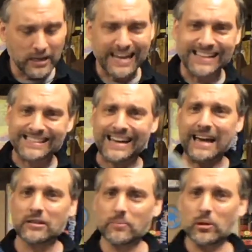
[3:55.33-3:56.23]

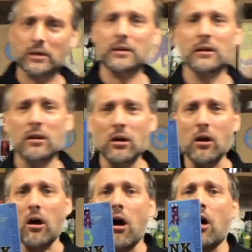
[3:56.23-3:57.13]
inside the book,
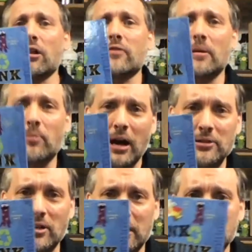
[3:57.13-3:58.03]
all of our
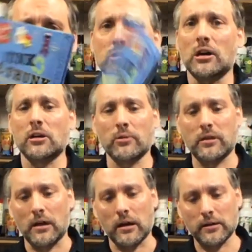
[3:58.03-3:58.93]
projects in Junk
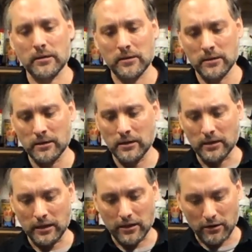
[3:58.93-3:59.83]
Re-Thunk,
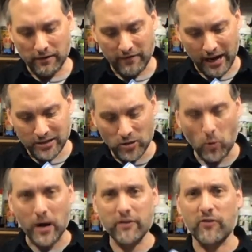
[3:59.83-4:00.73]
and there are in fact
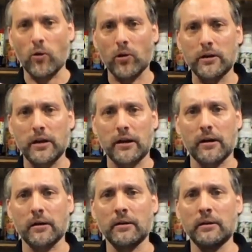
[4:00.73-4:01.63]
24 in
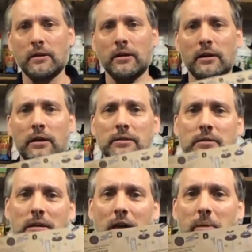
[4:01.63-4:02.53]
here. This
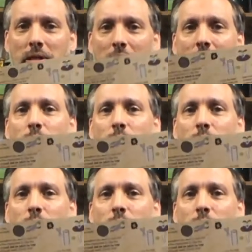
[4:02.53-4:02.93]
is going to be today's